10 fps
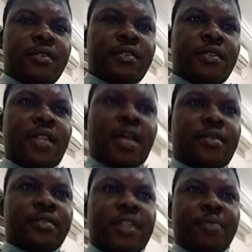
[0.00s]

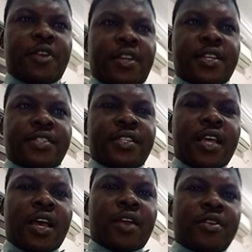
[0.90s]
Now, democracy,
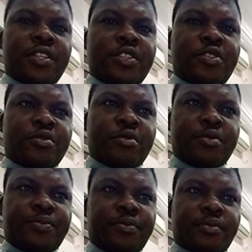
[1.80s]
according
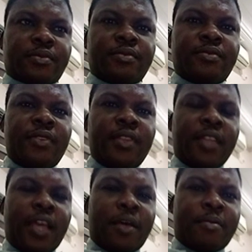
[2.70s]
to
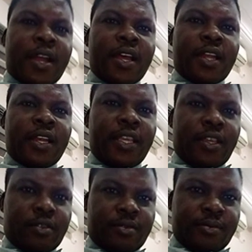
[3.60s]
Abraham Lincoln,